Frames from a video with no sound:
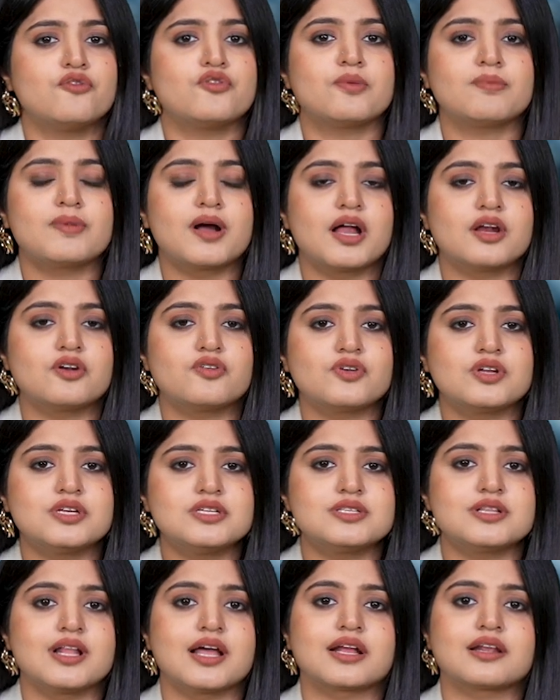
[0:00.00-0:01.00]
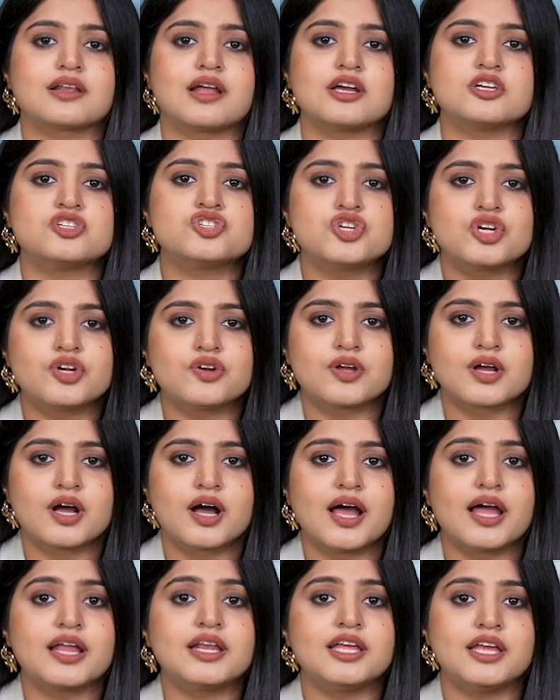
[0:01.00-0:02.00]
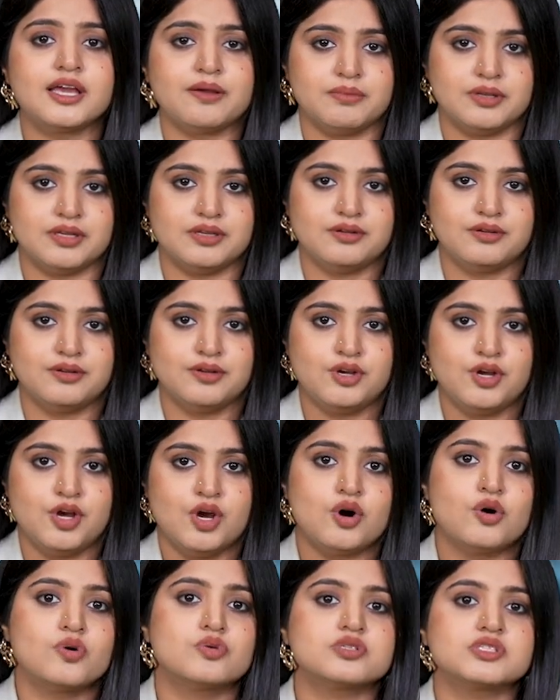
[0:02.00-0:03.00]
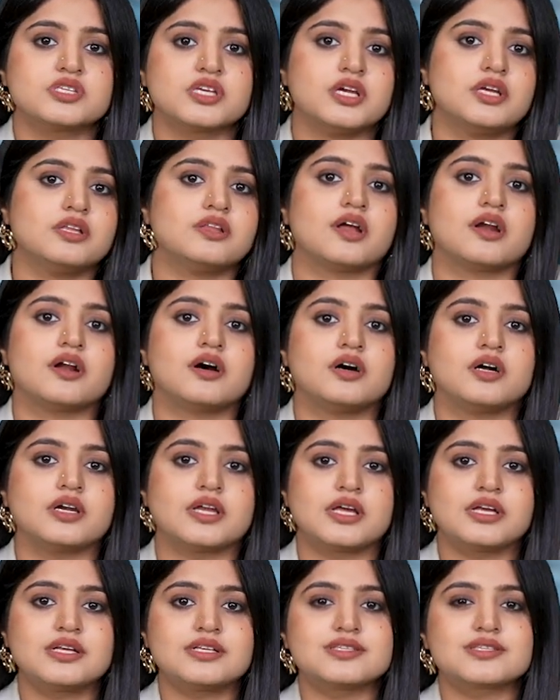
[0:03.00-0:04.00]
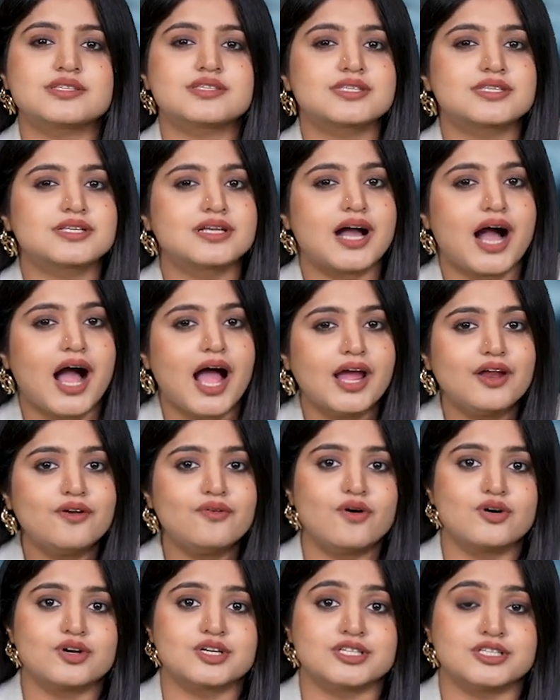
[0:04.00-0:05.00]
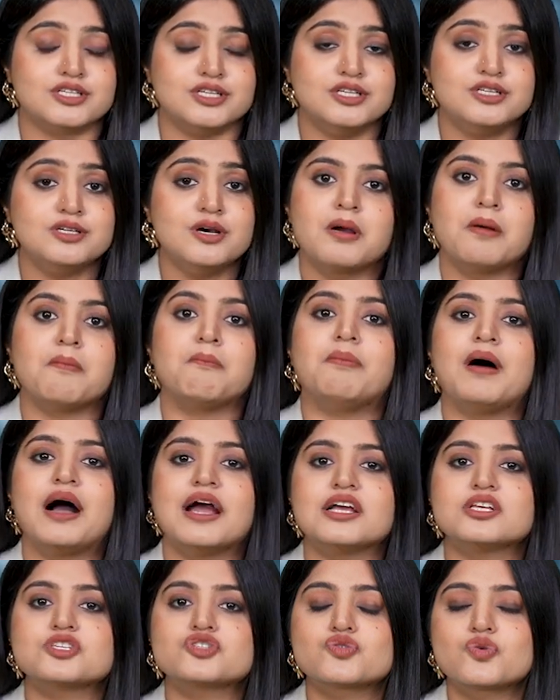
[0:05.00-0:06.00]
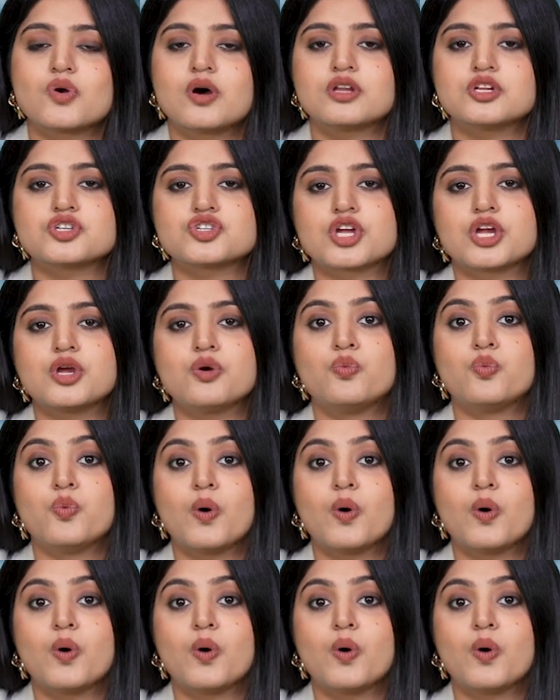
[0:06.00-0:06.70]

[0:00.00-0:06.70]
from countries like Nigeria and Yemen, who see their earnings skyrocketed by astonishing